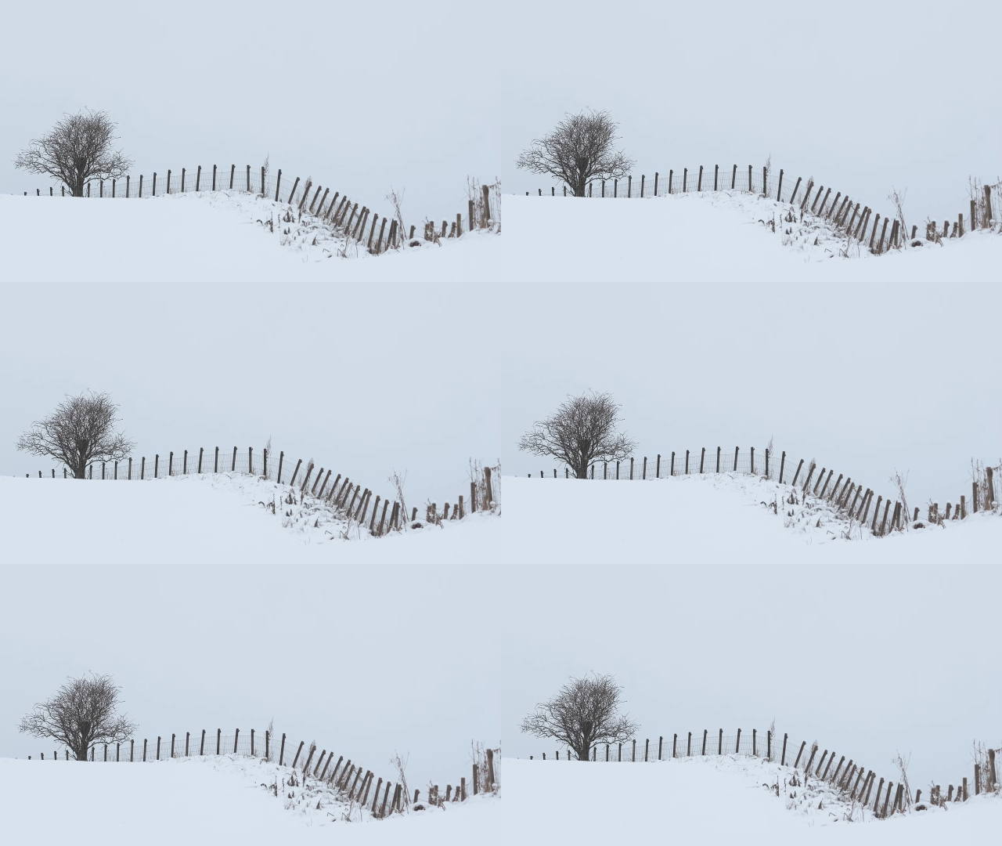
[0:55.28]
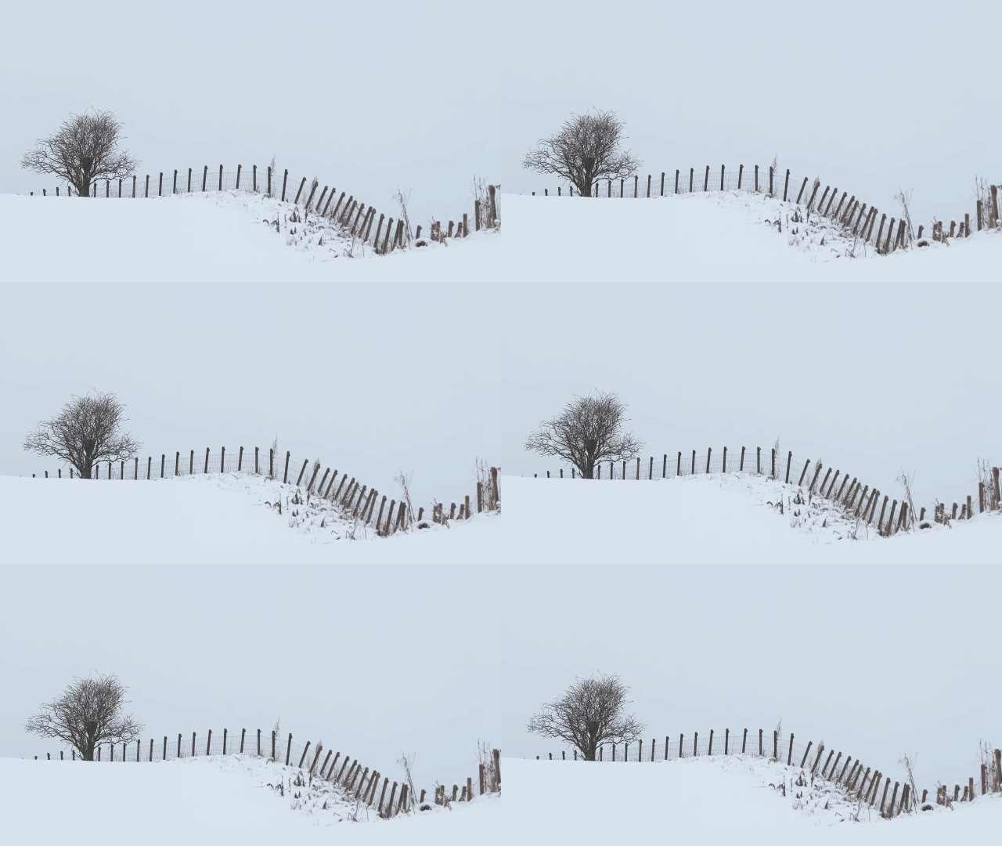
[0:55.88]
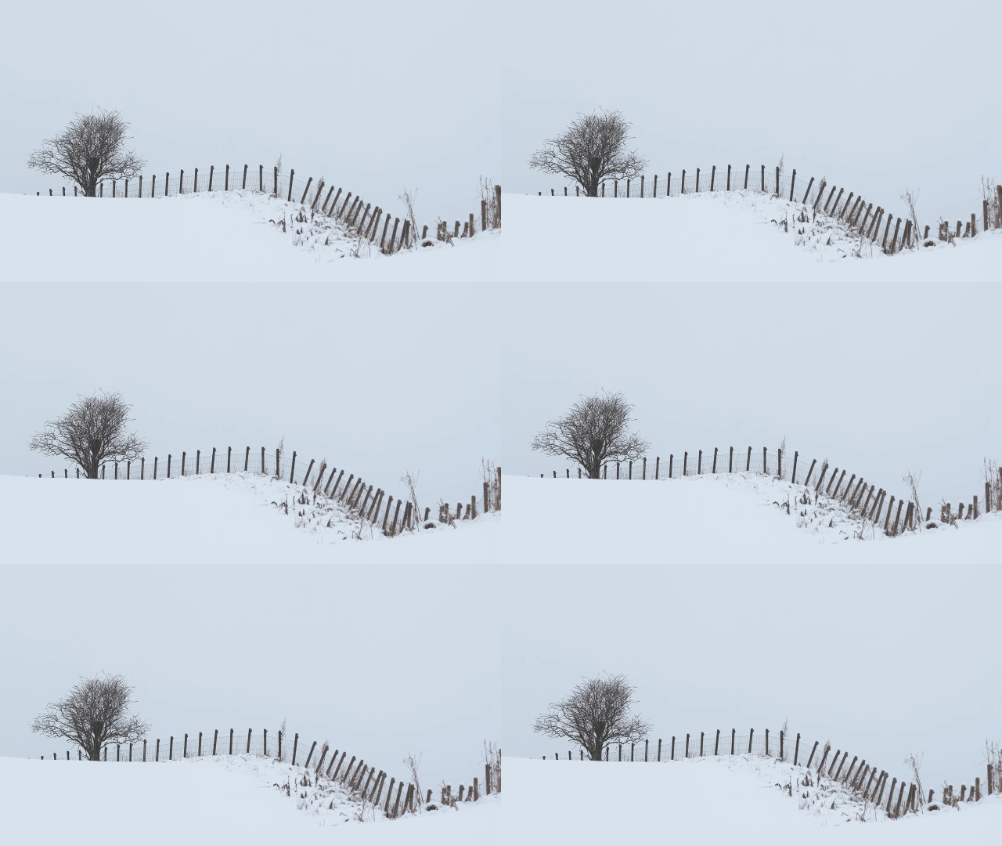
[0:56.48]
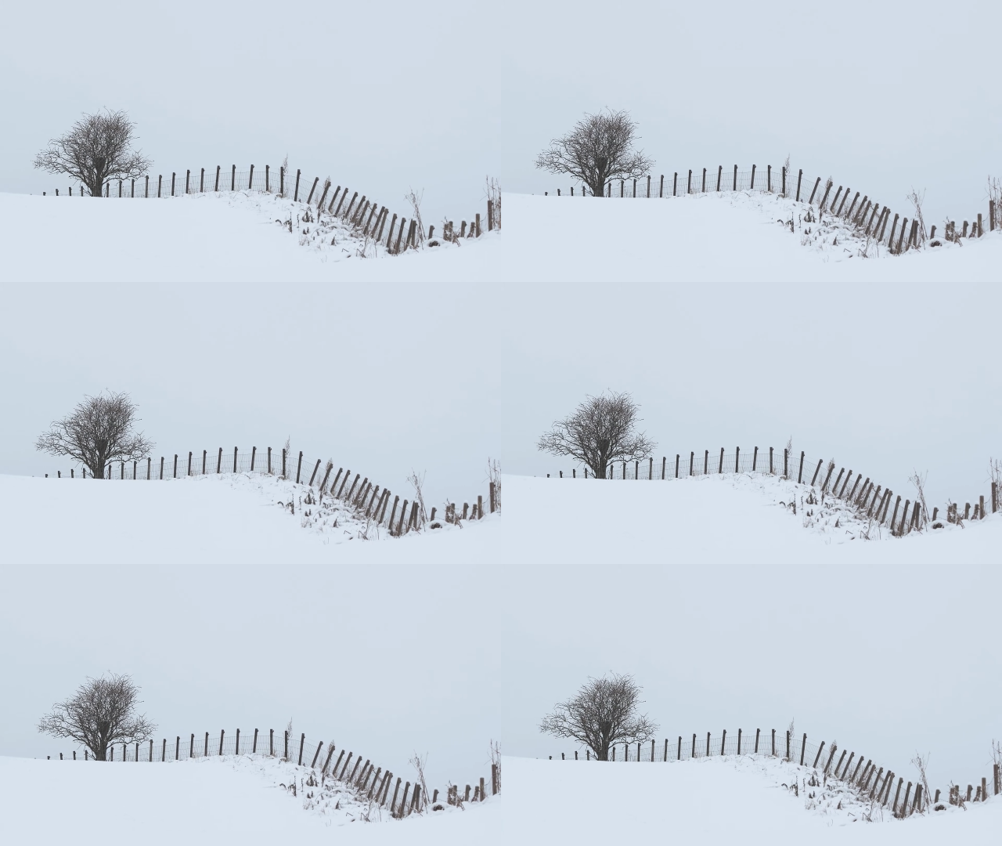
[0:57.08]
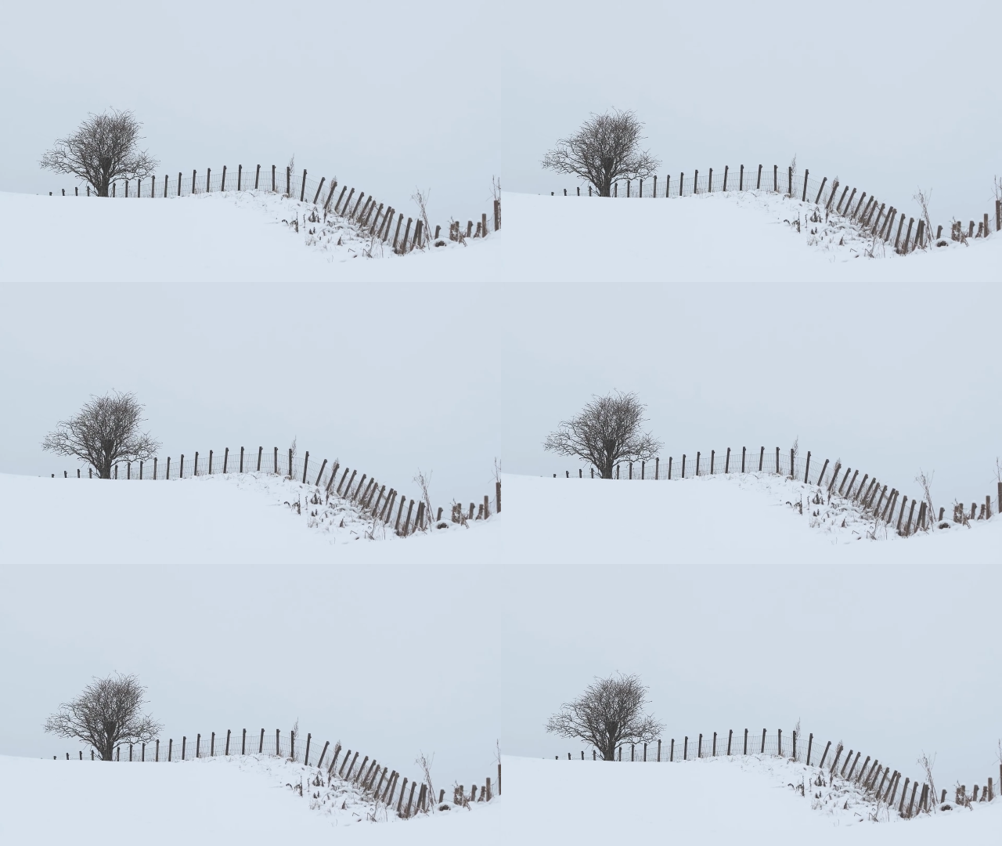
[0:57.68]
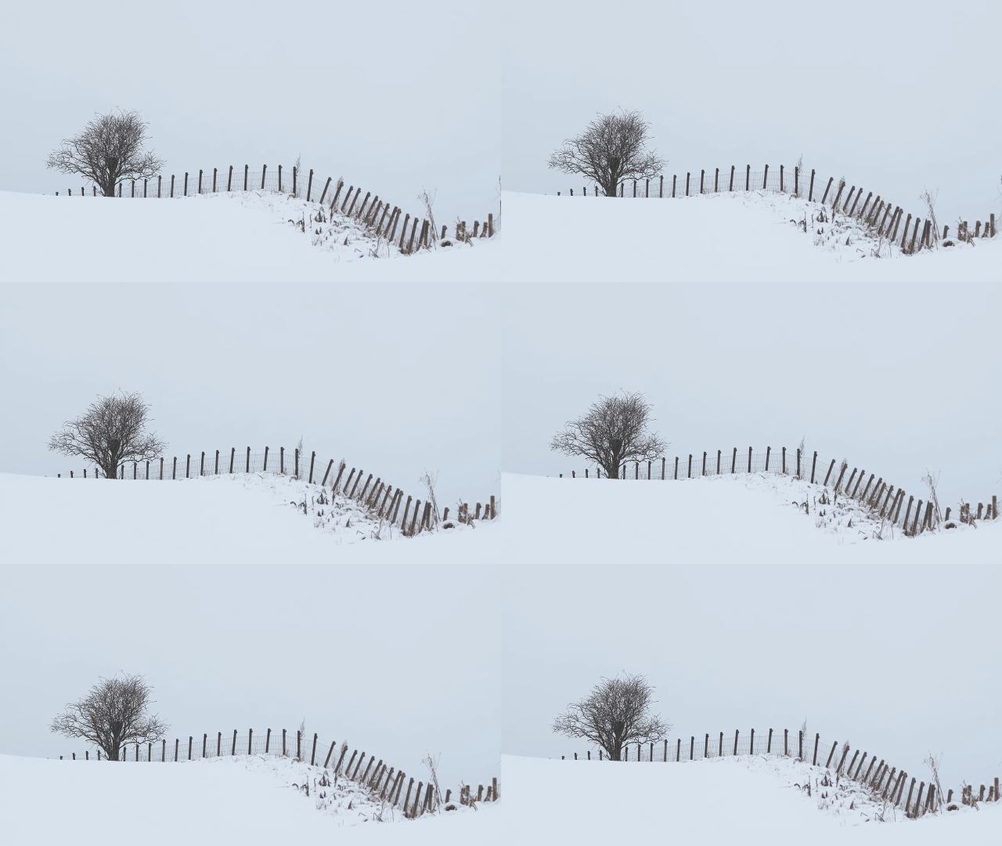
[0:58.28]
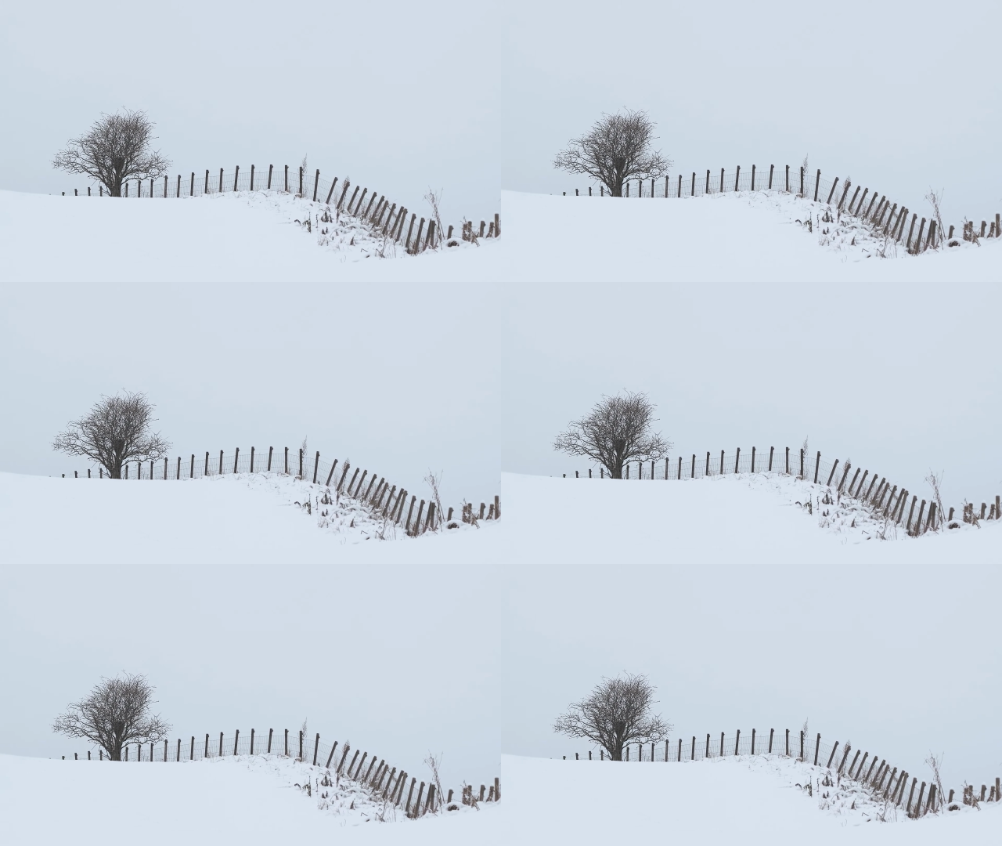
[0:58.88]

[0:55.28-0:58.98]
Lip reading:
No face is visible, so there are no lips to read.